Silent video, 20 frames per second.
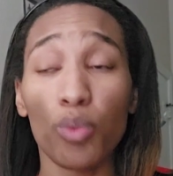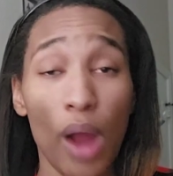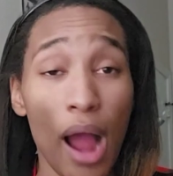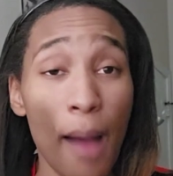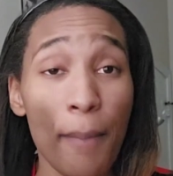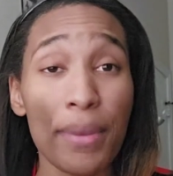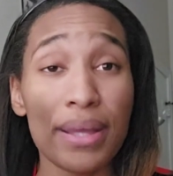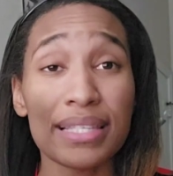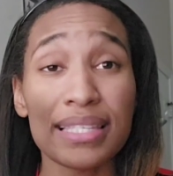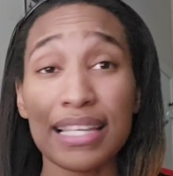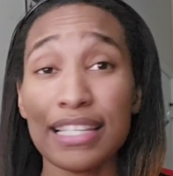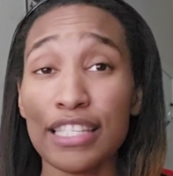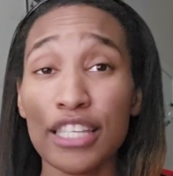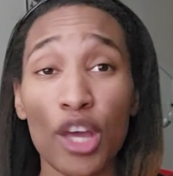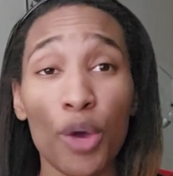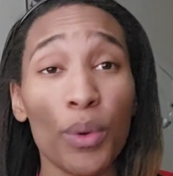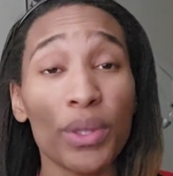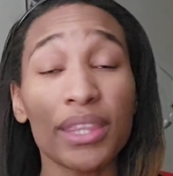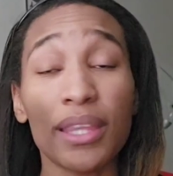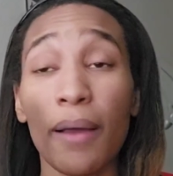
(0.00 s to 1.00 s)
Robyn to
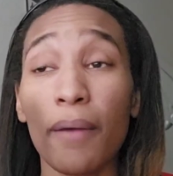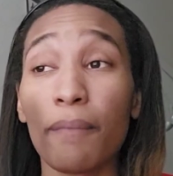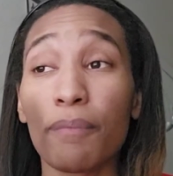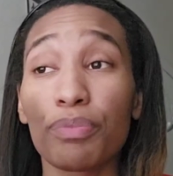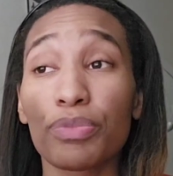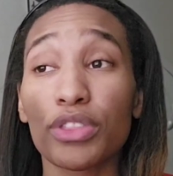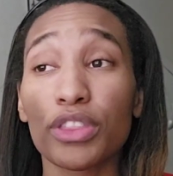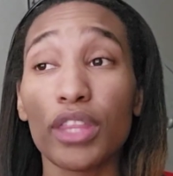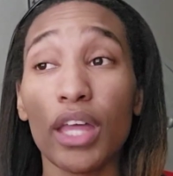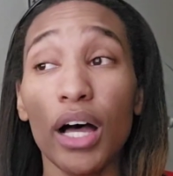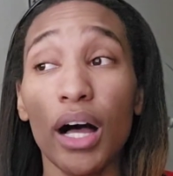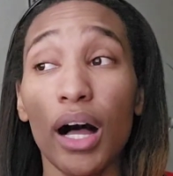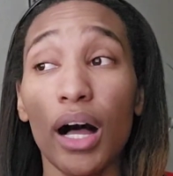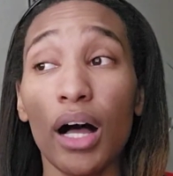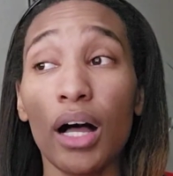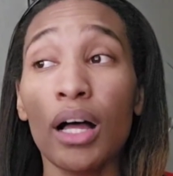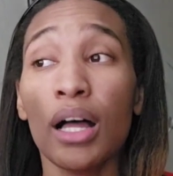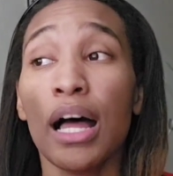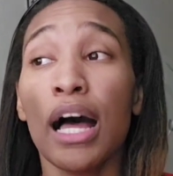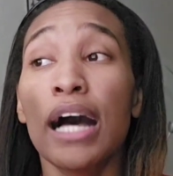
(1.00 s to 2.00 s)
deal with the
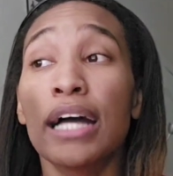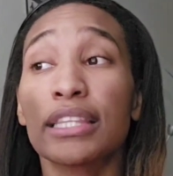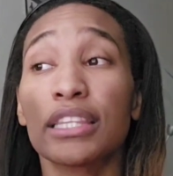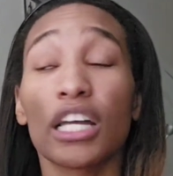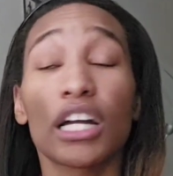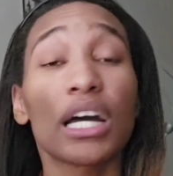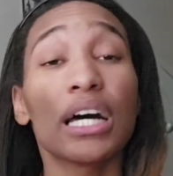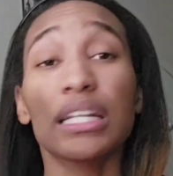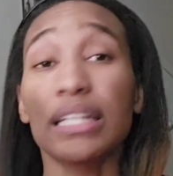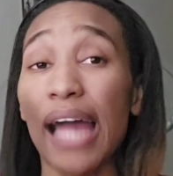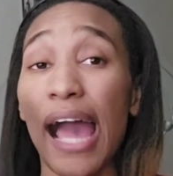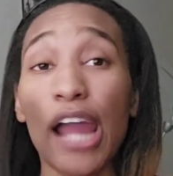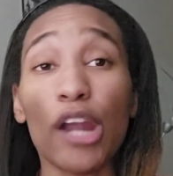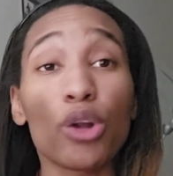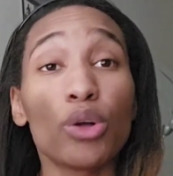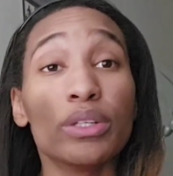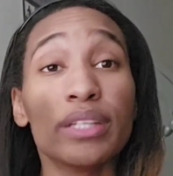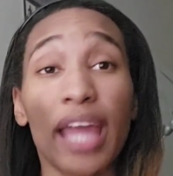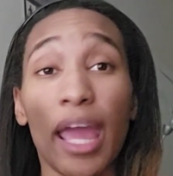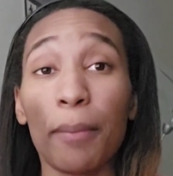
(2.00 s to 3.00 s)
the the
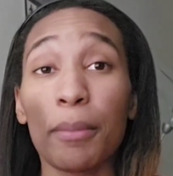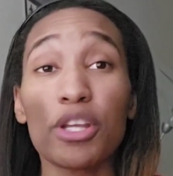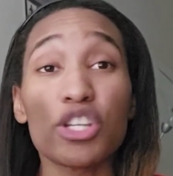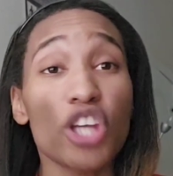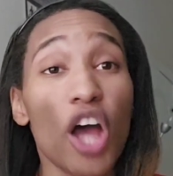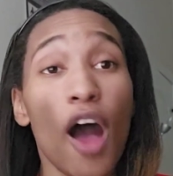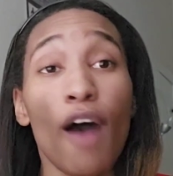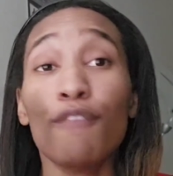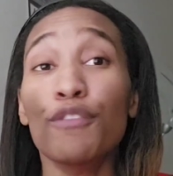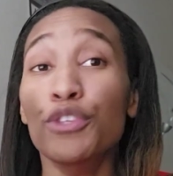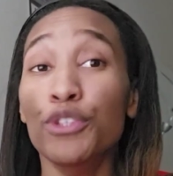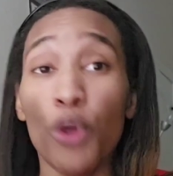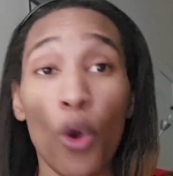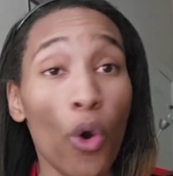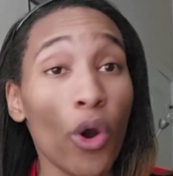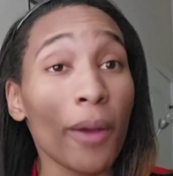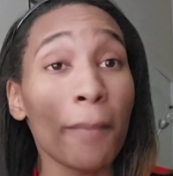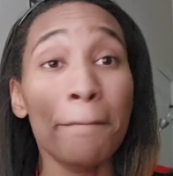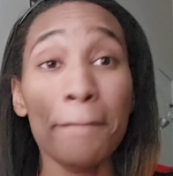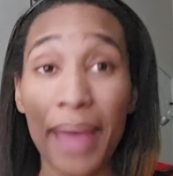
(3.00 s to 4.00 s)
collateral damage of
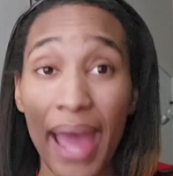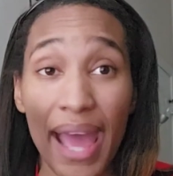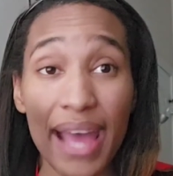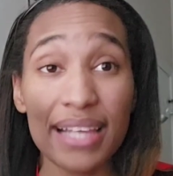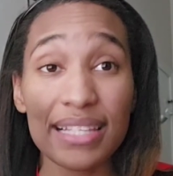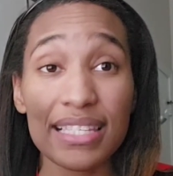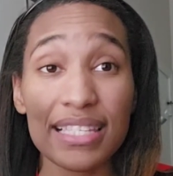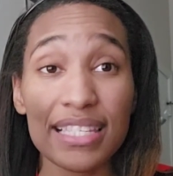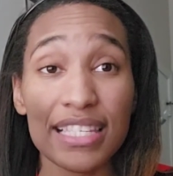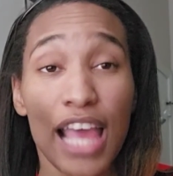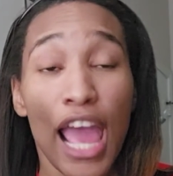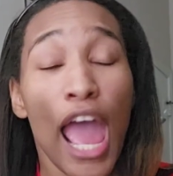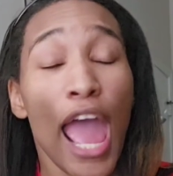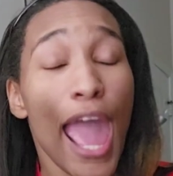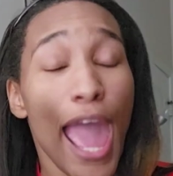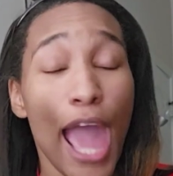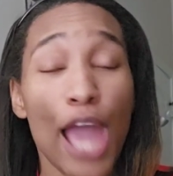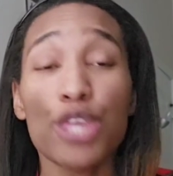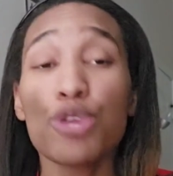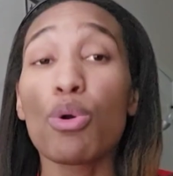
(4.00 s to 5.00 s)
your mess,
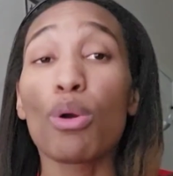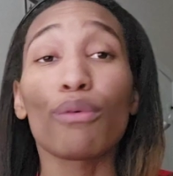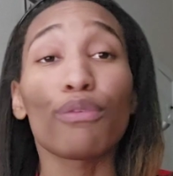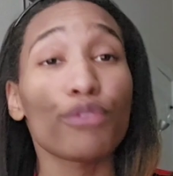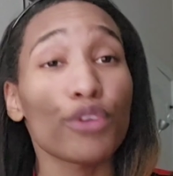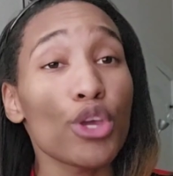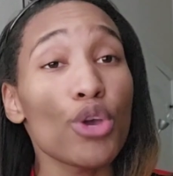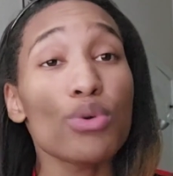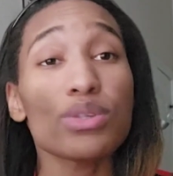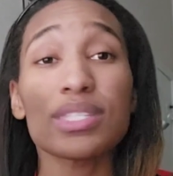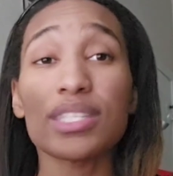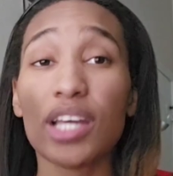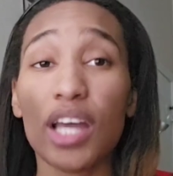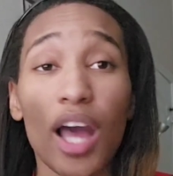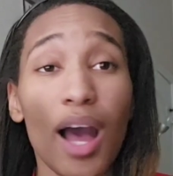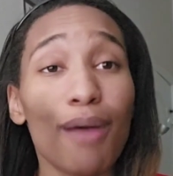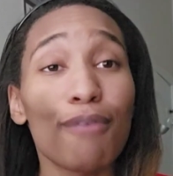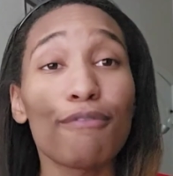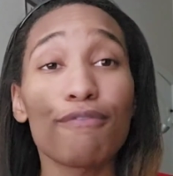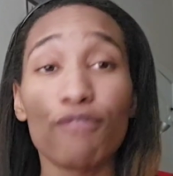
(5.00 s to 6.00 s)
and you refuse to
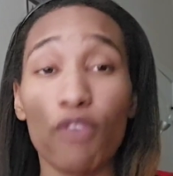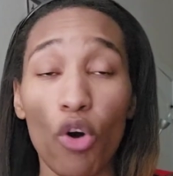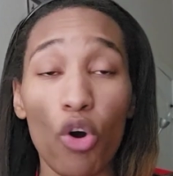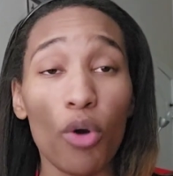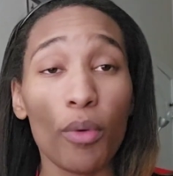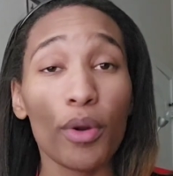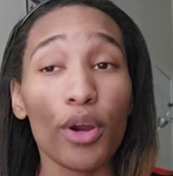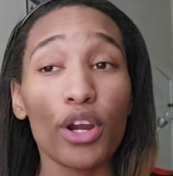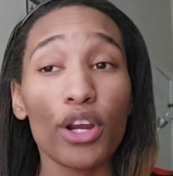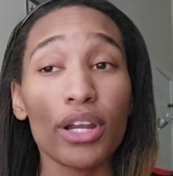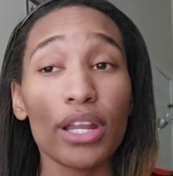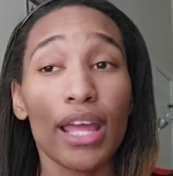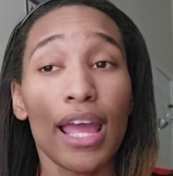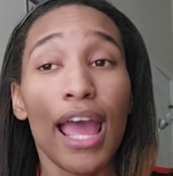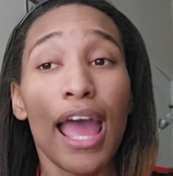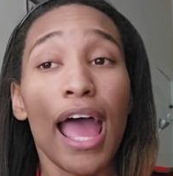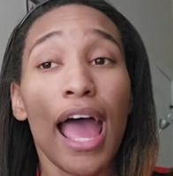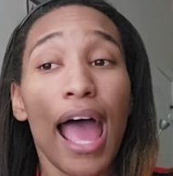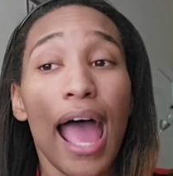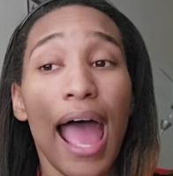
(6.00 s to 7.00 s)
come forward
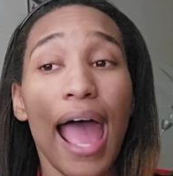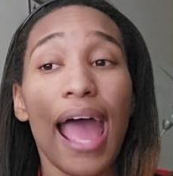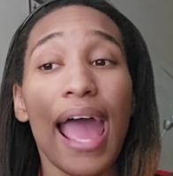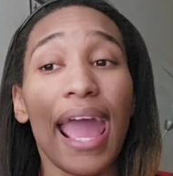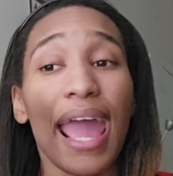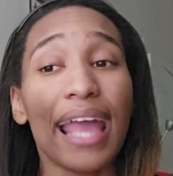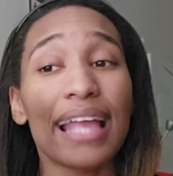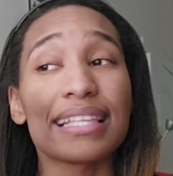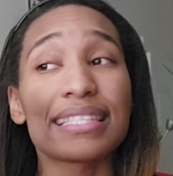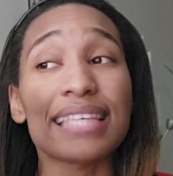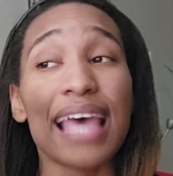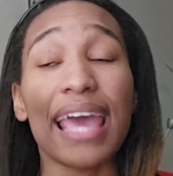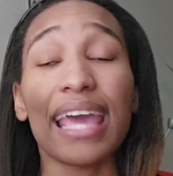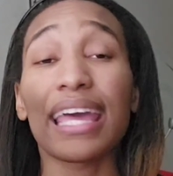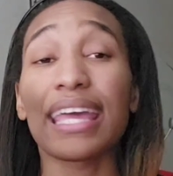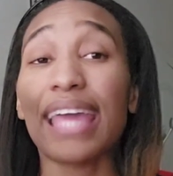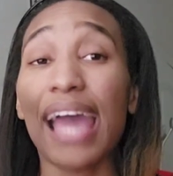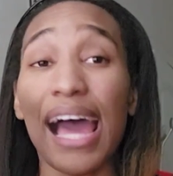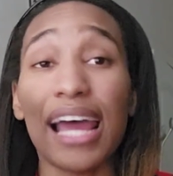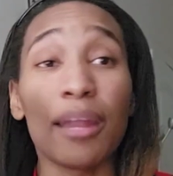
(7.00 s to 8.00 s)
and take
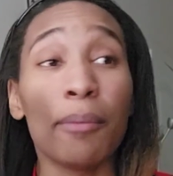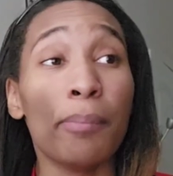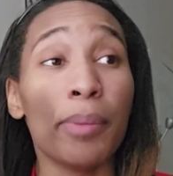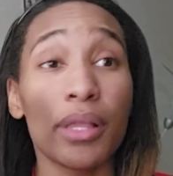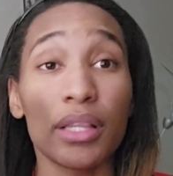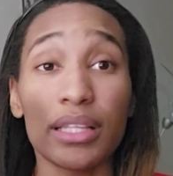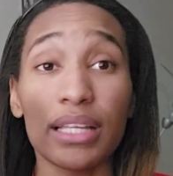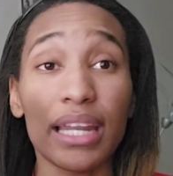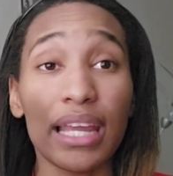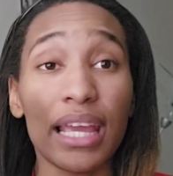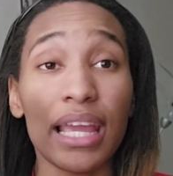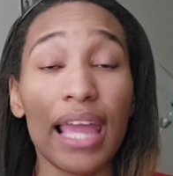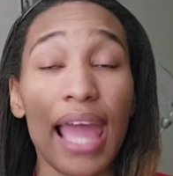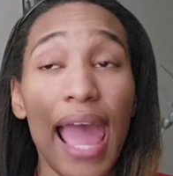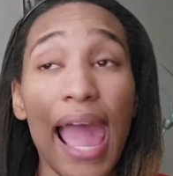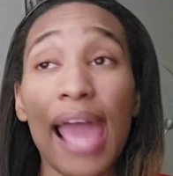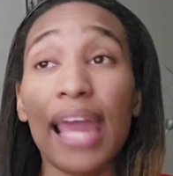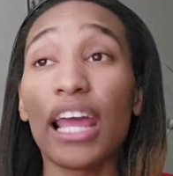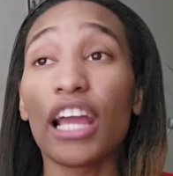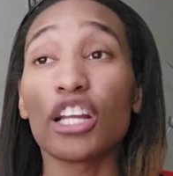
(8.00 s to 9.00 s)
accountability
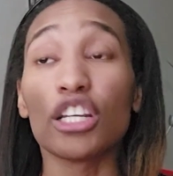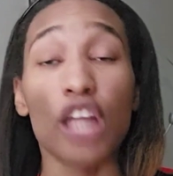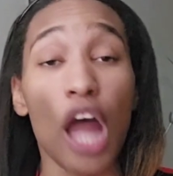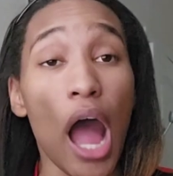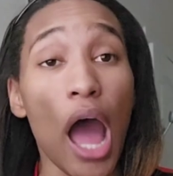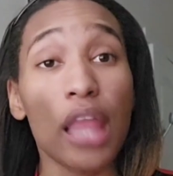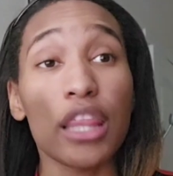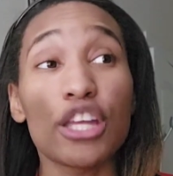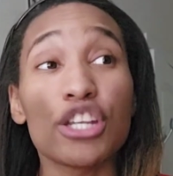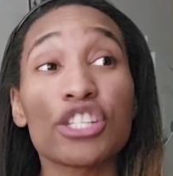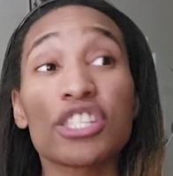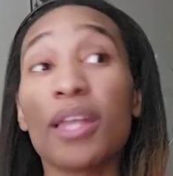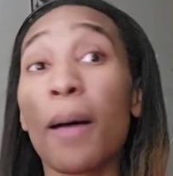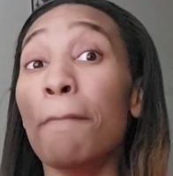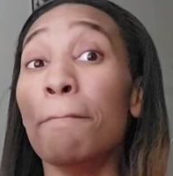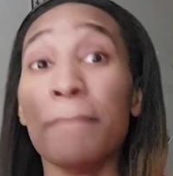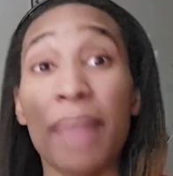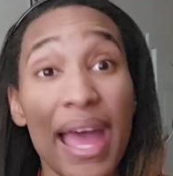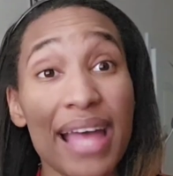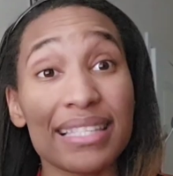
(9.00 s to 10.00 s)
and acknowledge the
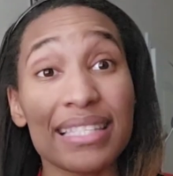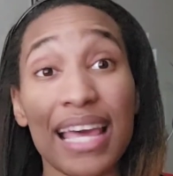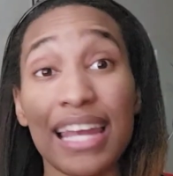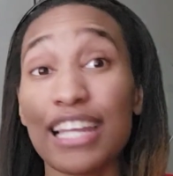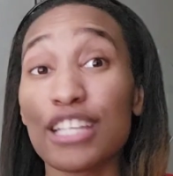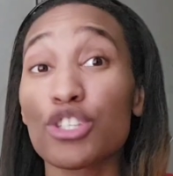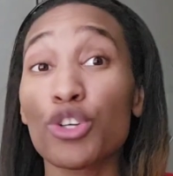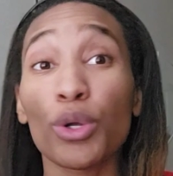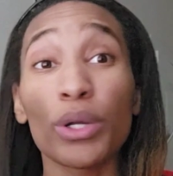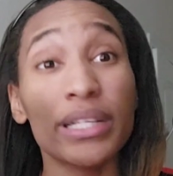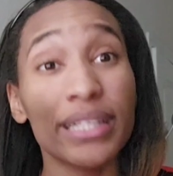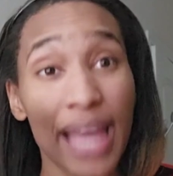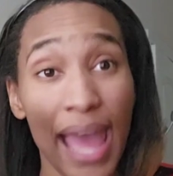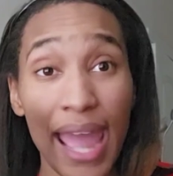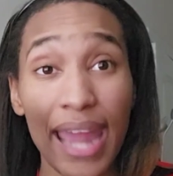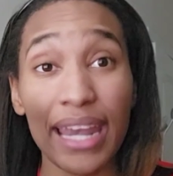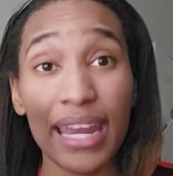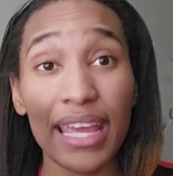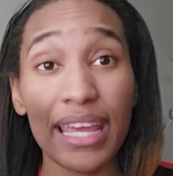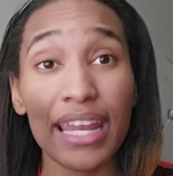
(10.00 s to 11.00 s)
mess that is
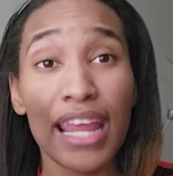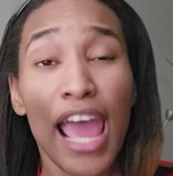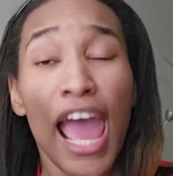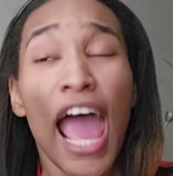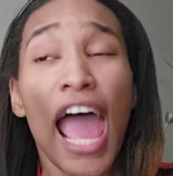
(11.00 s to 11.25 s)
created.